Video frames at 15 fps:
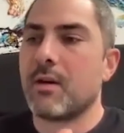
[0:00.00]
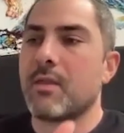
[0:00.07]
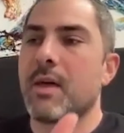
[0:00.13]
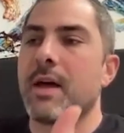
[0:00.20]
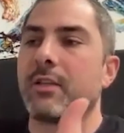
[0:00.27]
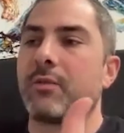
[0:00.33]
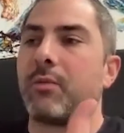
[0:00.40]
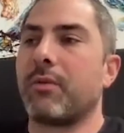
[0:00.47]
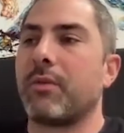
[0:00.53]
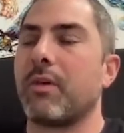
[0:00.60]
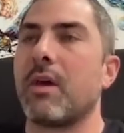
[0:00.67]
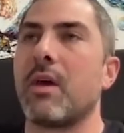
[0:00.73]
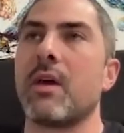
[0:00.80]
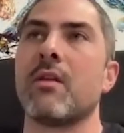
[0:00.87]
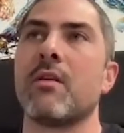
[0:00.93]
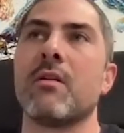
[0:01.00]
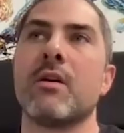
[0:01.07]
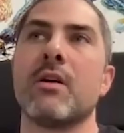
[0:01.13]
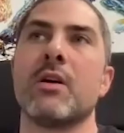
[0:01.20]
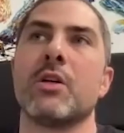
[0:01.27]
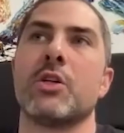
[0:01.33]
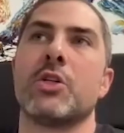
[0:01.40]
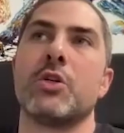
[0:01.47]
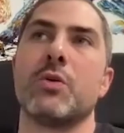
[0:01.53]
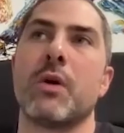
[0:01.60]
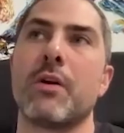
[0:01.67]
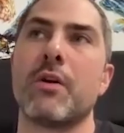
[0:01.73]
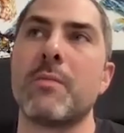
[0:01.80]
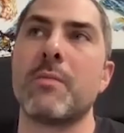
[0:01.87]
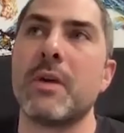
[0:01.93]
that's within
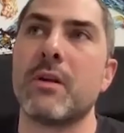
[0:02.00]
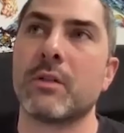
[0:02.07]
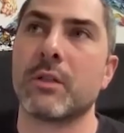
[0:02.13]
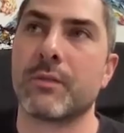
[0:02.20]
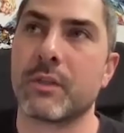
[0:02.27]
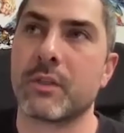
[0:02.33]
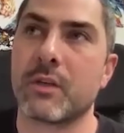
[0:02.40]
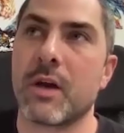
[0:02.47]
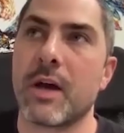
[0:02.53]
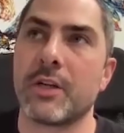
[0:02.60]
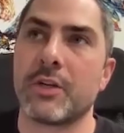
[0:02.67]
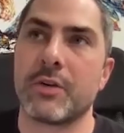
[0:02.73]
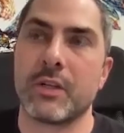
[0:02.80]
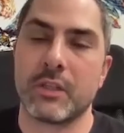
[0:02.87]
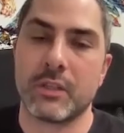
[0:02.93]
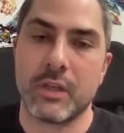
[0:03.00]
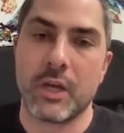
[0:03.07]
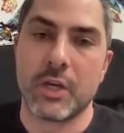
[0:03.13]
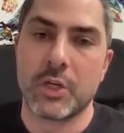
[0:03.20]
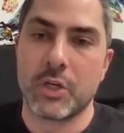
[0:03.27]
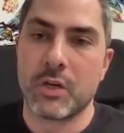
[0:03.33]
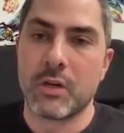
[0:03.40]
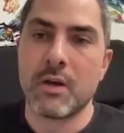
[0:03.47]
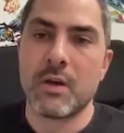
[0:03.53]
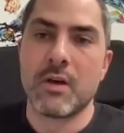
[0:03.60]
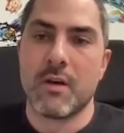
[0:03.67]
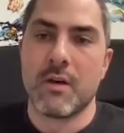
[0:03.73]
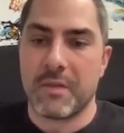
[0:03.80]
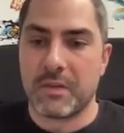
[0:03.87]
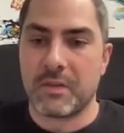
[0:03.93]
200 meters of a SkyTrain station,
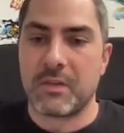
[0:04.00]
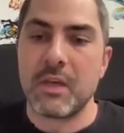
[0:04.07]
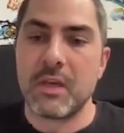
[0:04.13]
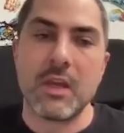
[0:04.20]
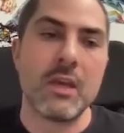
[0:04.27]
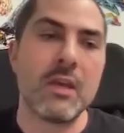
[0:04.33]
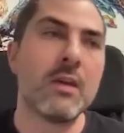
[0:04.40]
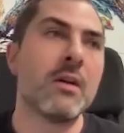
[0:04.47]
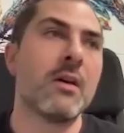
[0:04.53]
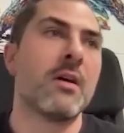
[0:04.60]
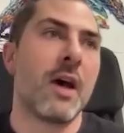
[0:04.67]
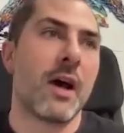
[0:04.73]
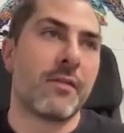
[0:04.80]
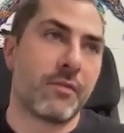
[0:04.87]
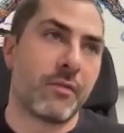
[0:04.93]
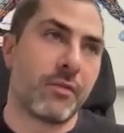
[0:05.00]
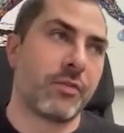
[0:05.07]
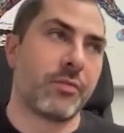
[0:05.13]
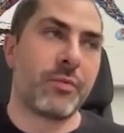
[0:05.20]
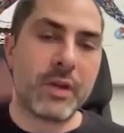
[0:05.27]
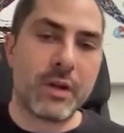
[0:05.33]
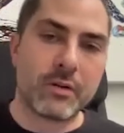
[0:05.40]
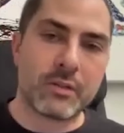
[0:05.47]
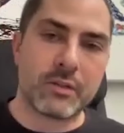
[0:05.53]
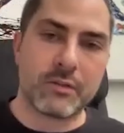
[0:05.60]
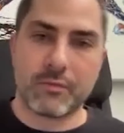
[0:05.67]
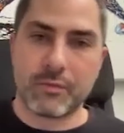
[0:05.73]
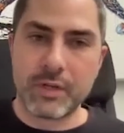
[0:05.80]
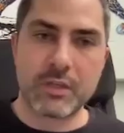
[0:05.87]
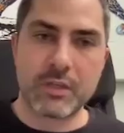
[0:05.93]
and the city, after 3 years of
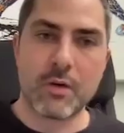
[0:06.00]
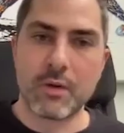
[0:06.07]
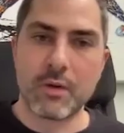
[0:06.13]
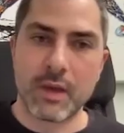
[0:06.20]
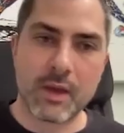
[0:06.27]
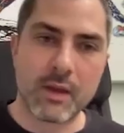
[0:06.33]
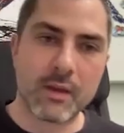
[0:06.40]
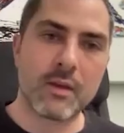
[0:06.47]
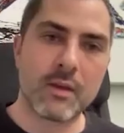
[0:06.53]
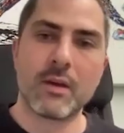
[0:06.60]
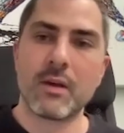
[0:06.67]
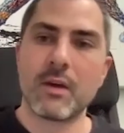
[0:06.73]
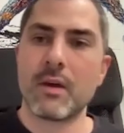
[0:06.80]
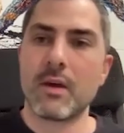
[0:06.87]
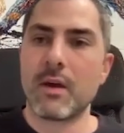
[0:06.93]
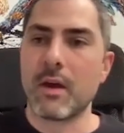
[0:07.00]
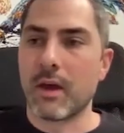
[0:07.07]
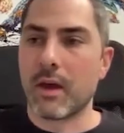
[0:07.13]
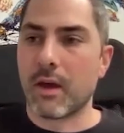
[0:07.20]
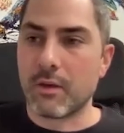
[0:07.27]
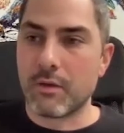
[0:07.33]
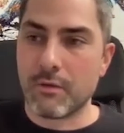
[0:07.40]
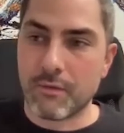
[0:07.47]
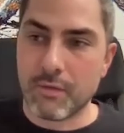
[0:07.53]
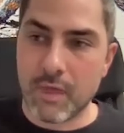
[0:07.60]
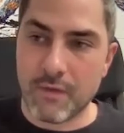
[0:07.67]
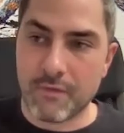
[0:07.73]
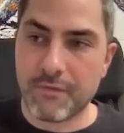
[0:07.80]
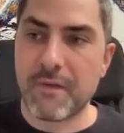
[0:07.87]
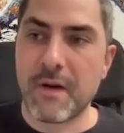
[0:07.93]
rezoning it,
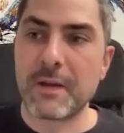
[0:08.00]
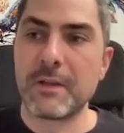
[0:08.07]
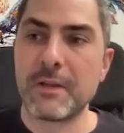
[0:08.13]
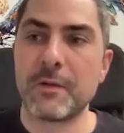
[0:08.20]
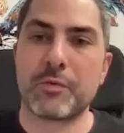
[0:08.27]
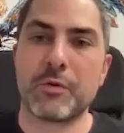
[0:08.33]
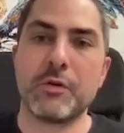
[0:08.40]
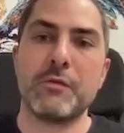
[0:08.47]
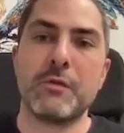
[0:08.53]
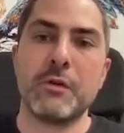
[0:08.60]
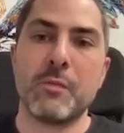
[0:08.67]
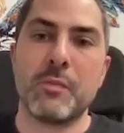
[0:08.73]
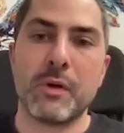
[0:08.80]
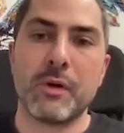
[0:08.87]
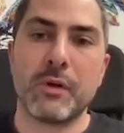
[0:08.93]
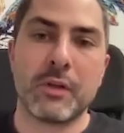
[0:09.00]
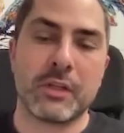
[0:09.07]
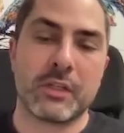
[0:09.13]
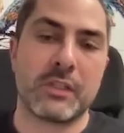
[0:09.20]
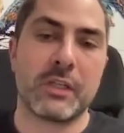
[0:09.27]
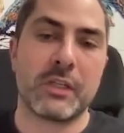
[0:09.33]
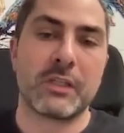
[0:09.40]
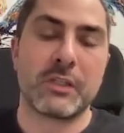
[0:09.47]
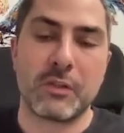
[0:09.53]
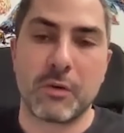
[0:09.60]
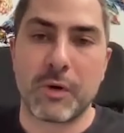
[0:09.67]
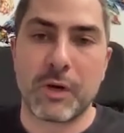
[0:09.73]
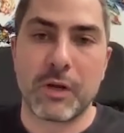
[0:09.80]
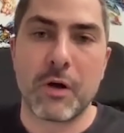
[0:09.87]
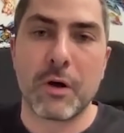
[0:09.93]
they have finally approved you to build a
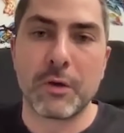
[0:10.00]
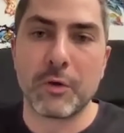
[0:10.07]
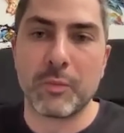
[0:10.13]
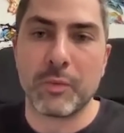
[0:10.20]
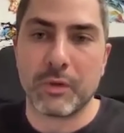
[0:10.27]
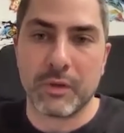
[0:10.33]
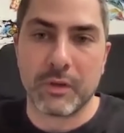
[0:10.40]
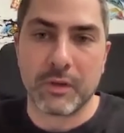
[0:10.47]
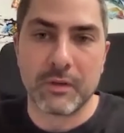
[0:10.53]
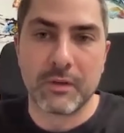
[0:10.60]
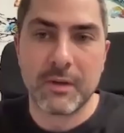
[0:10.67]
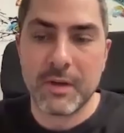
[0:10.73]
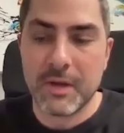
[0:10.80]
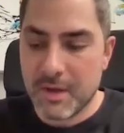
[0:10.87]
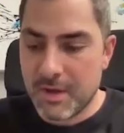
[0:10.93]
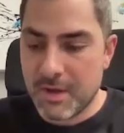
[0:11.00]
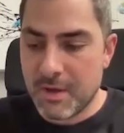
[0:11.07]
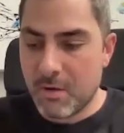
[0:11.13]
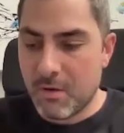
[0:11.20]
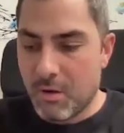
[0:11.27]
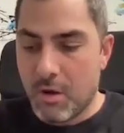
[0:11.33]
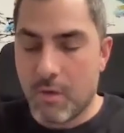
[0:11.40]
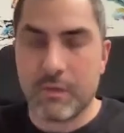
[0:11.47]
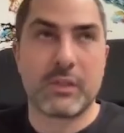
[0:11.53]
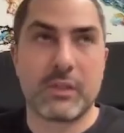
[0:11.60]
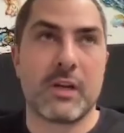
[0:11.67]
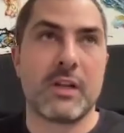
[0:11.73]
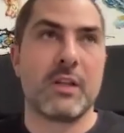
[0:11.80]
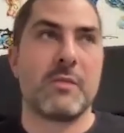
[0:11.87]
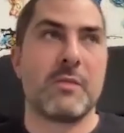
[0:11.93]
6-story condo building. All of a
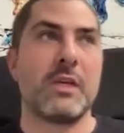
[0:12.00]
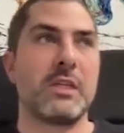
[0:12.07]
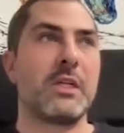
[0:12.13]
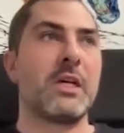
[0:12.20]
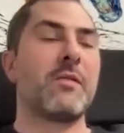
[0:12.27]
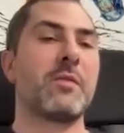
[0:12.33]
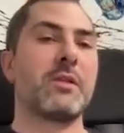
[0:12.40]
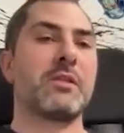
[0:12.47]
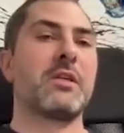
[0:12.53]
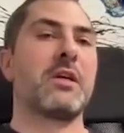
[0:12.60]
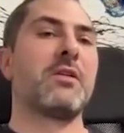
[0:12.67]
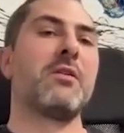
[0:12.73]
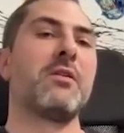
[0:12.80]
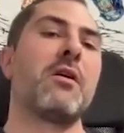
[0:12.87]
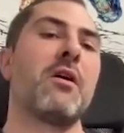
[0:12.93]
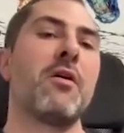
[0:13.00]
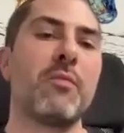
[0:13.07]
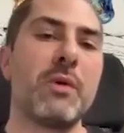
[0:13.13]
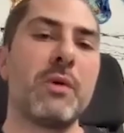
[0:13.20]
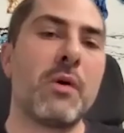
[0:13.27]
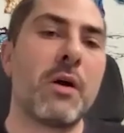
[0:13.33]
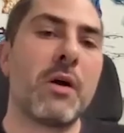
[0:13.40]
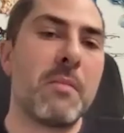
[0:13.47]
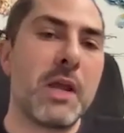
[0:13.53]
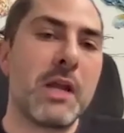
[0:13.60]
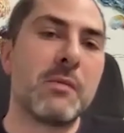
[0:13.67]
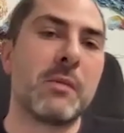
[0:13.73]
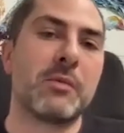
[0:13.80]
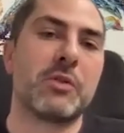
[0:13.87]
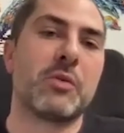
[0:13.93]
sudden, the BC government's saying, no, we want
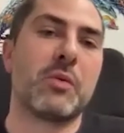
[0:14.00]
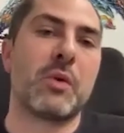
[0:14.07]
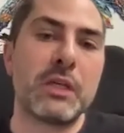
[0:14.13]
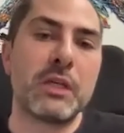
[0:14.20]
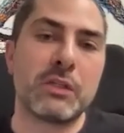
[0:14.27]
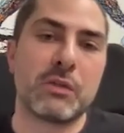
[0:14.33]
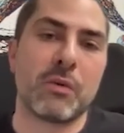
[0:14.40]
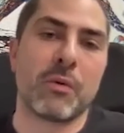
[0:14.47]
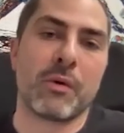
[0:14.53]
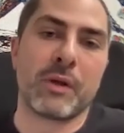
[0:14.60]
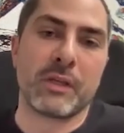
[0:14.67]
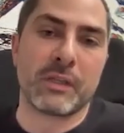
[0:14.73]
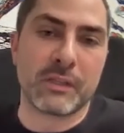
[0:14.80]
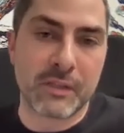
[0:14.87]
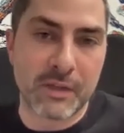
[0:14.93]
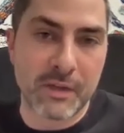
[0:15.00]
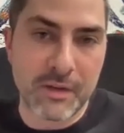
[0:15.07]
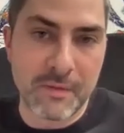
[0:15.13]
minimum 20 stories